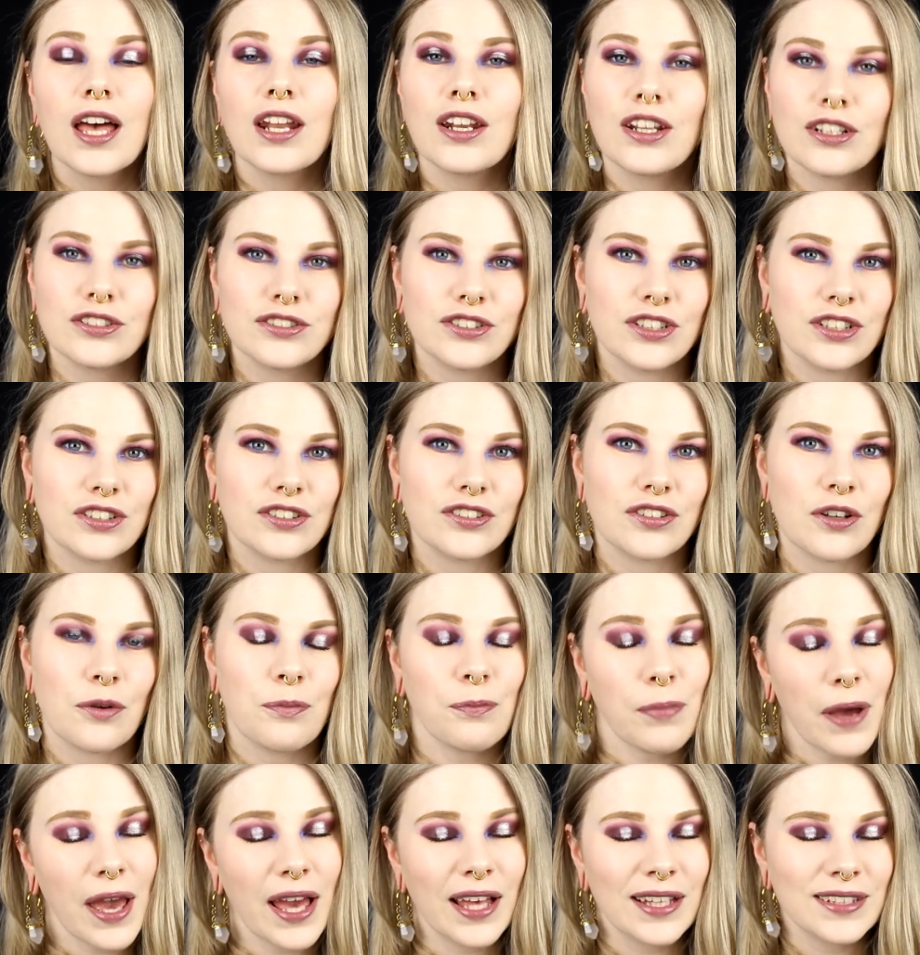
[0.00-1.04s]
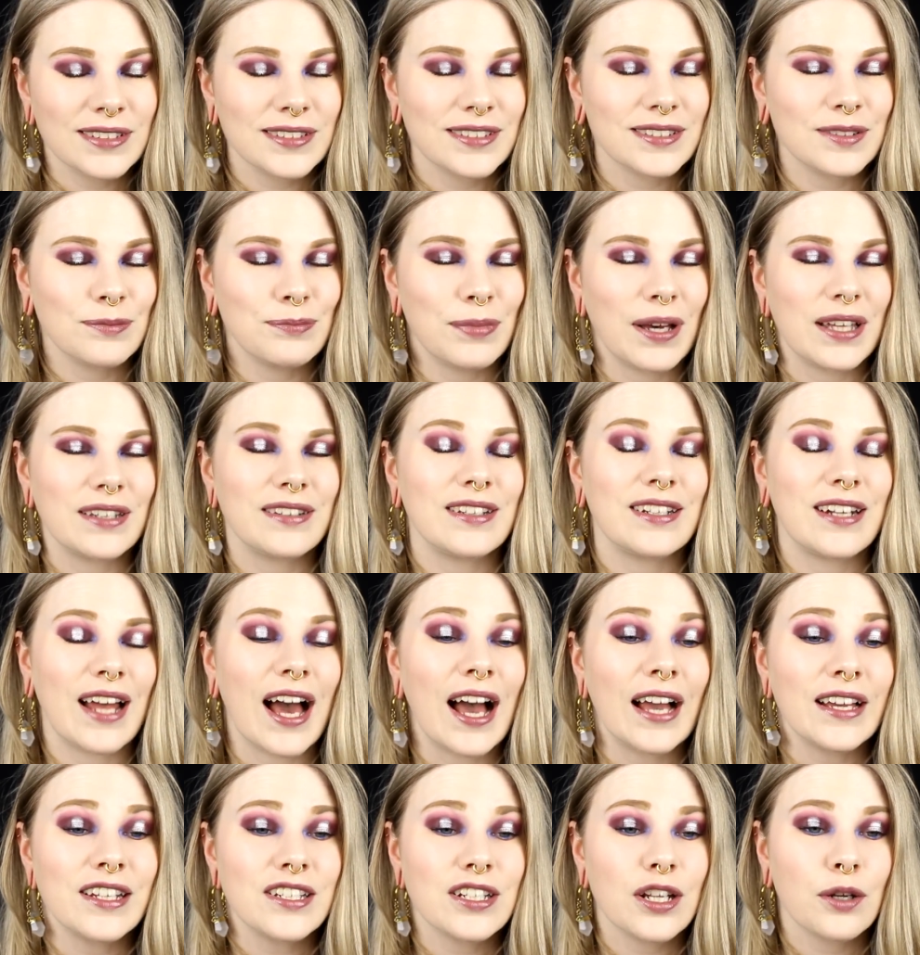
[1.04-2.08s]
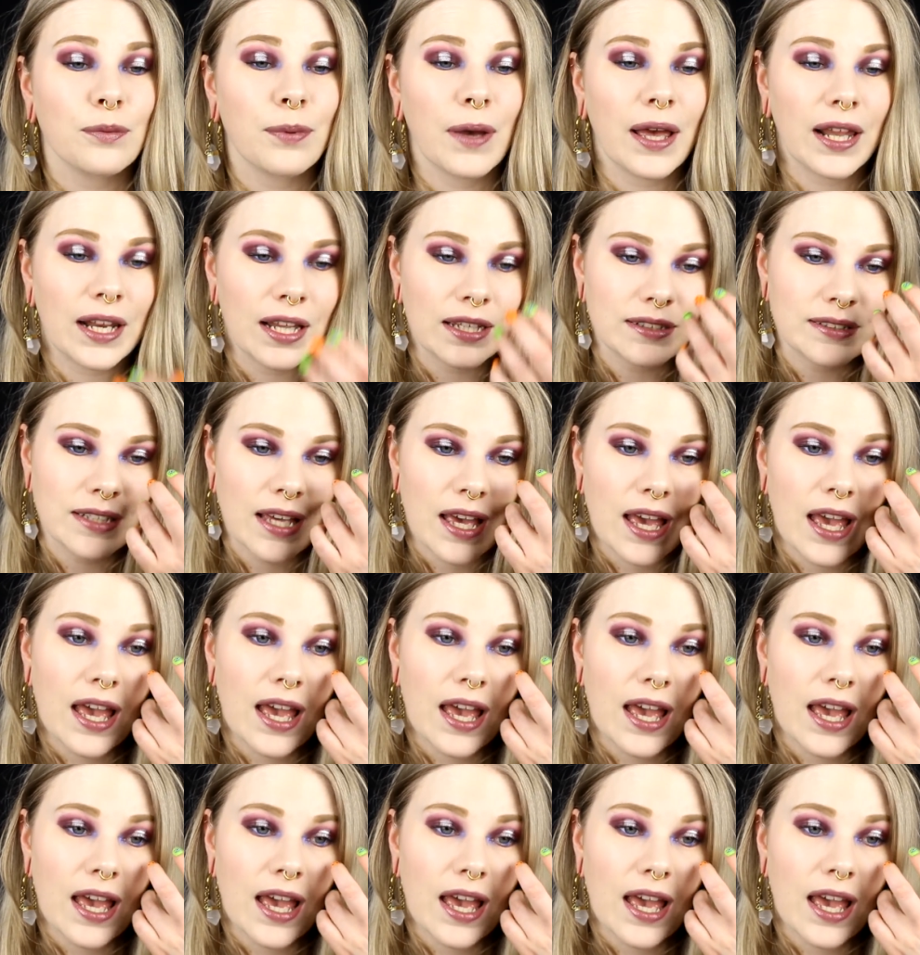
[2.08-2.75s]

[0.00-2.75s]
not just their pens, but an eyeshadow palette.